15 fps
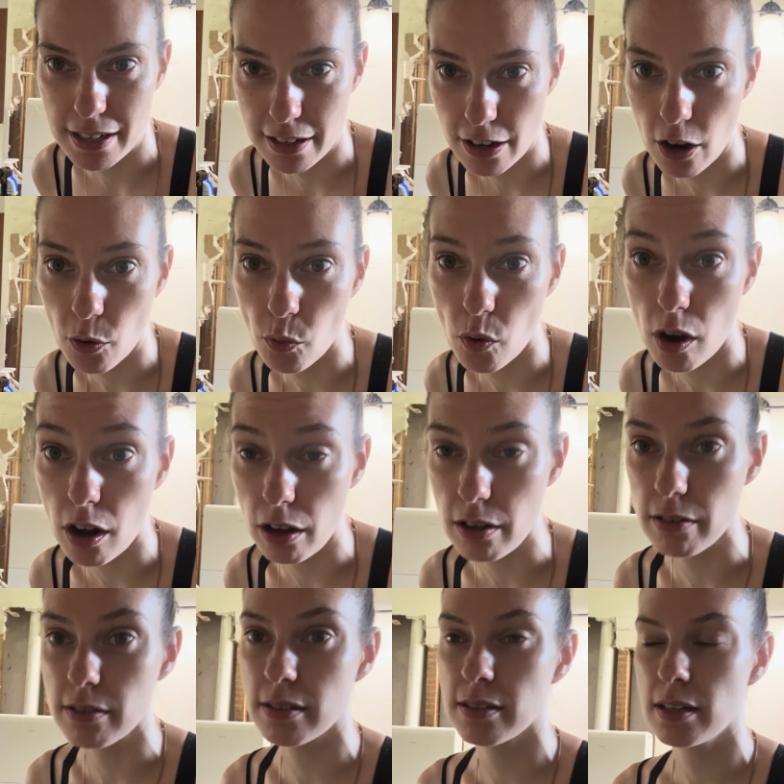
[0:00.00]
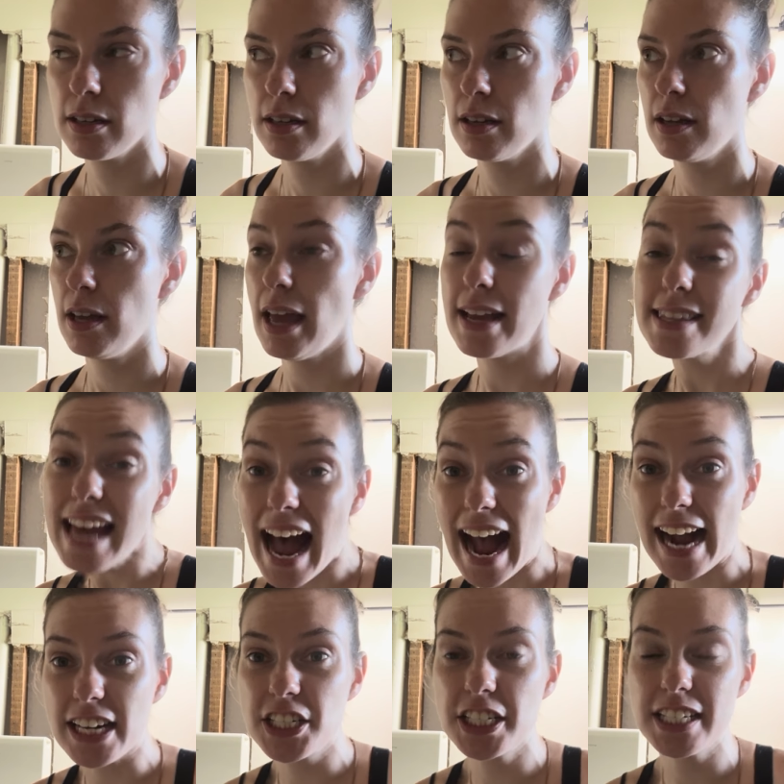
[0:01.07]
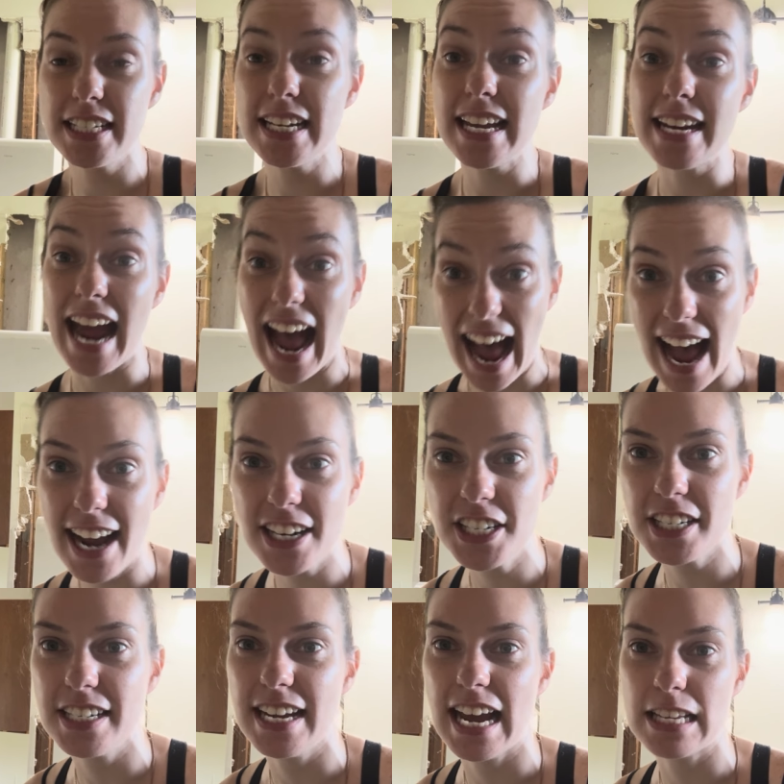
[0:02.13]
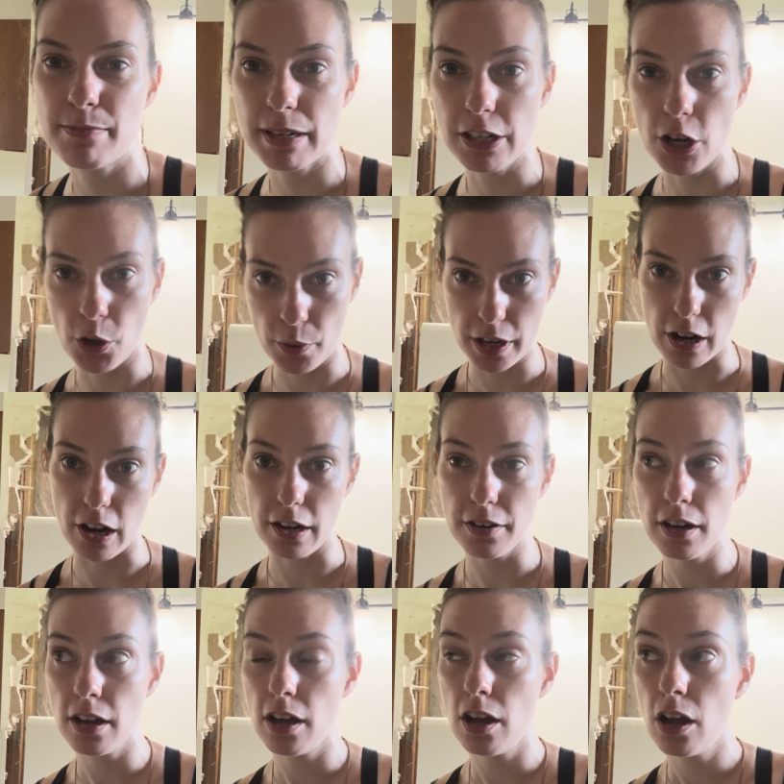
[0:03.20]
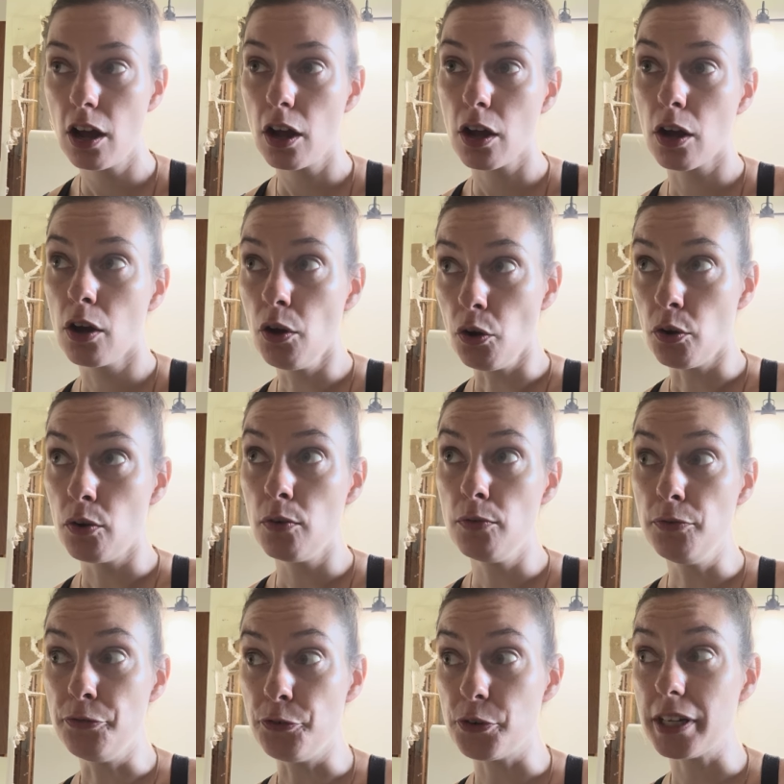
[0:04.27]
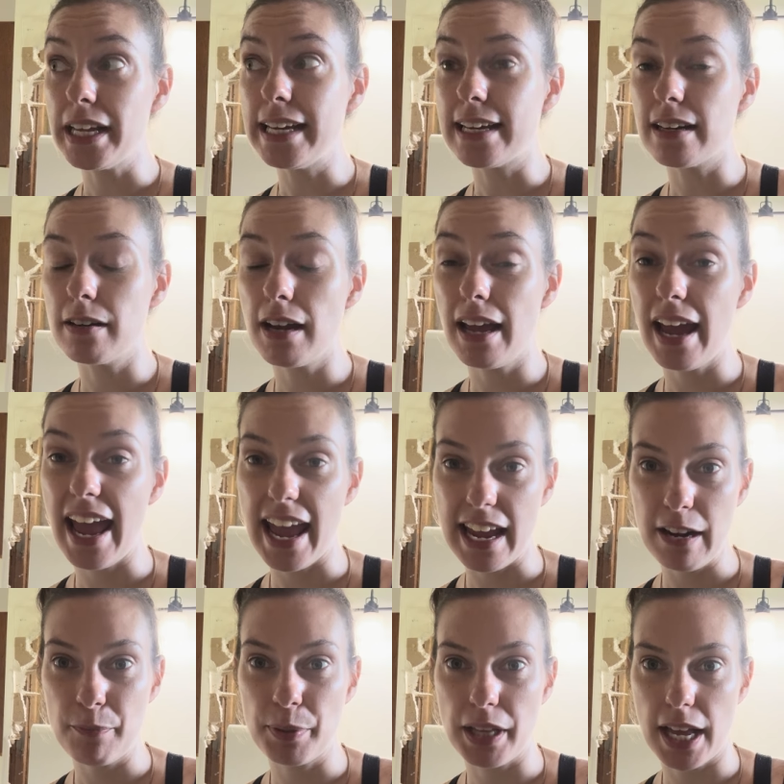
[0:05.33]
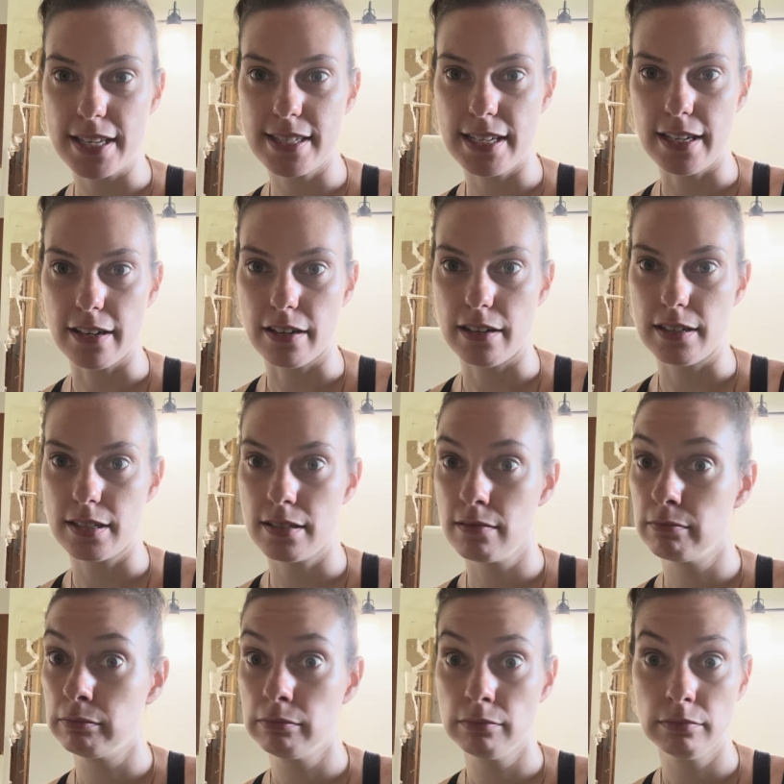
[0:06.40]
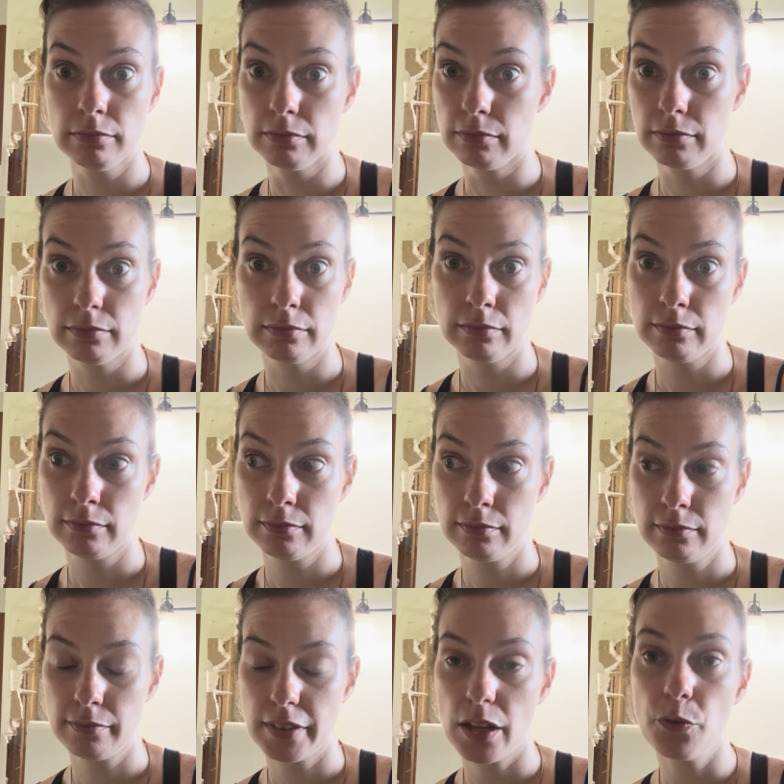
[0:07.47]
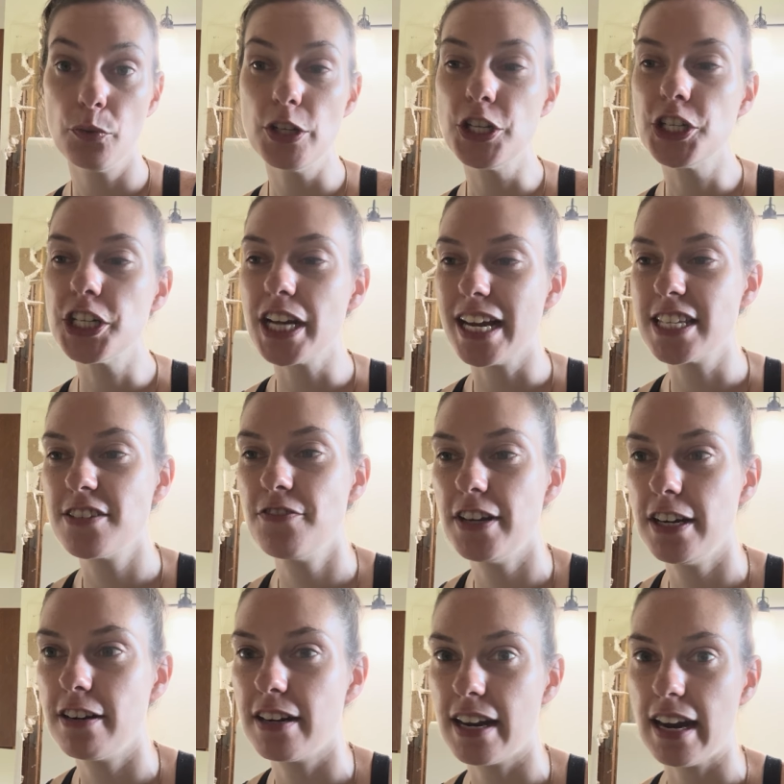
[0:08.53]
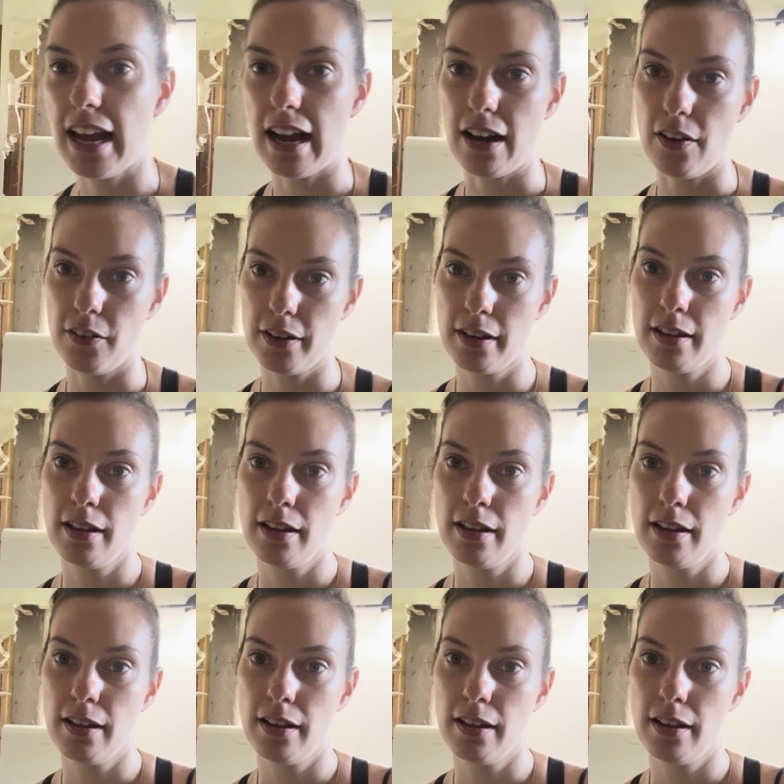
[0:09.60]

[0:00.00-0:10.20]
in our walls. It actually has been going on for like 8+ years. We just figured it out.